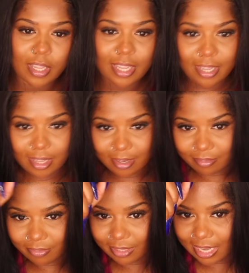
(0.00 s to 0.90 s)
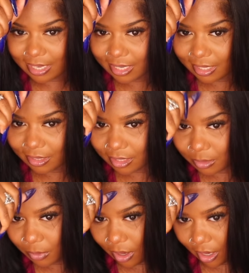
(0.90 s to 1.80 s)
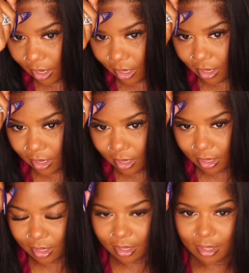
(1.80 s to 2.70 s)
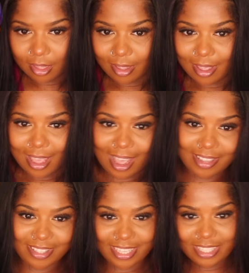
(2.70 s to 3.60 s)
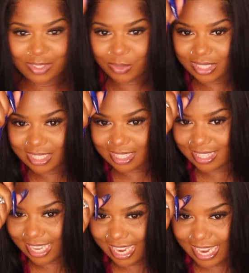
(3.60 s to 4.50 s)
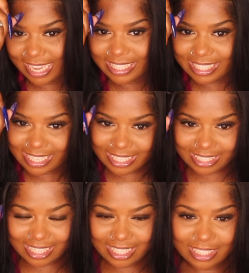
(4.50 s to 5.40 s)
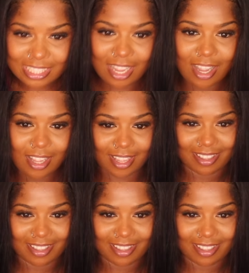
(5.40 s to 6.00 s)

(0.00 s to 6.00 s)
ahead and flatten out this part this was the easiest install.